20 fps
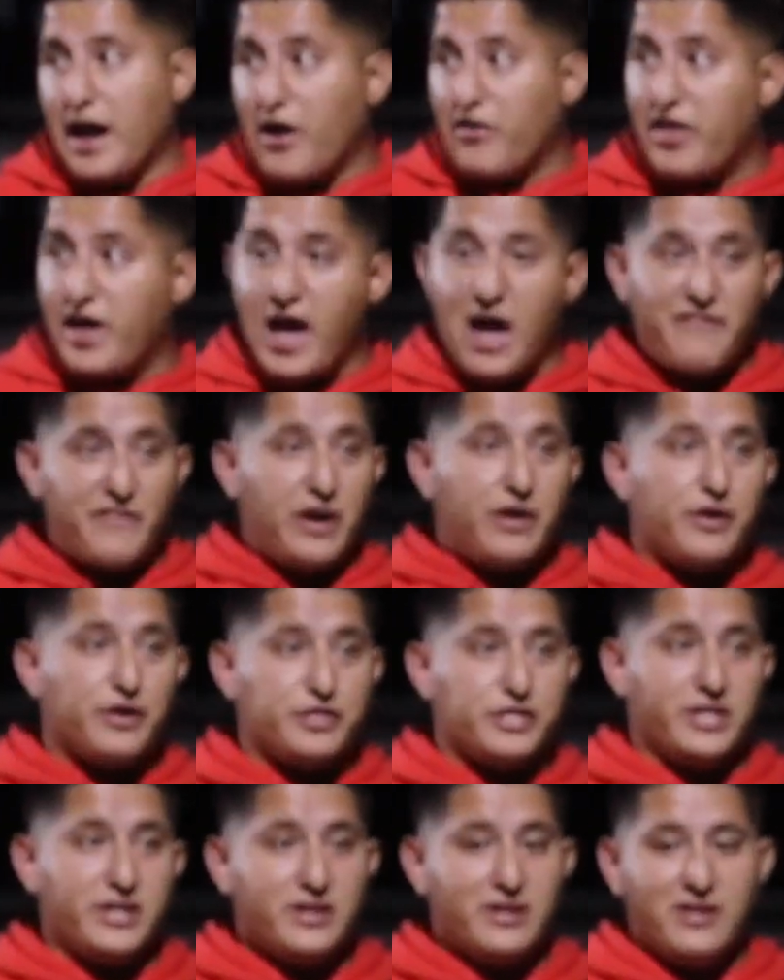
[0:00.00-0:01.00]
Their first
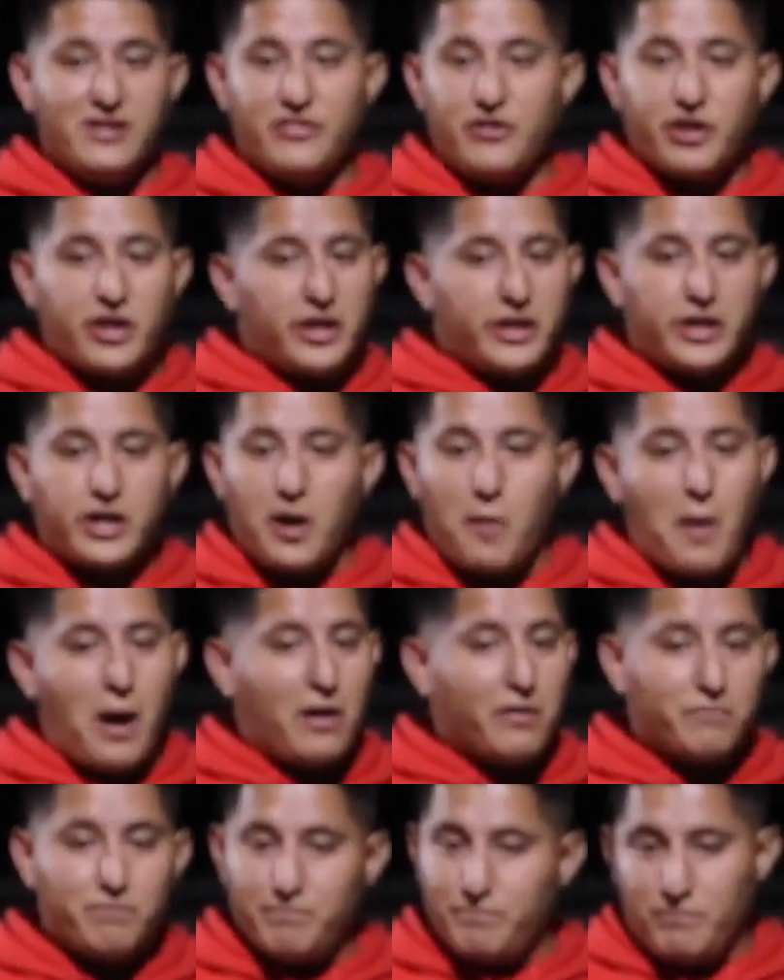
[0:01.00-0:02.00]
playoff regional game is
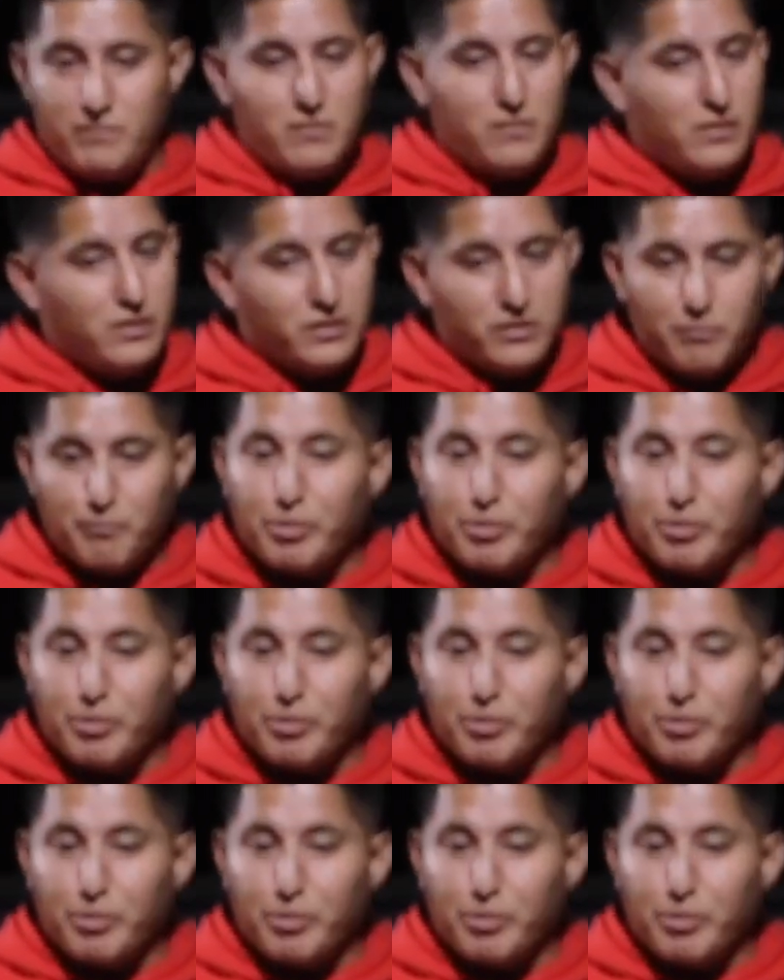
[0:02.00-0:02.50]
next Friday.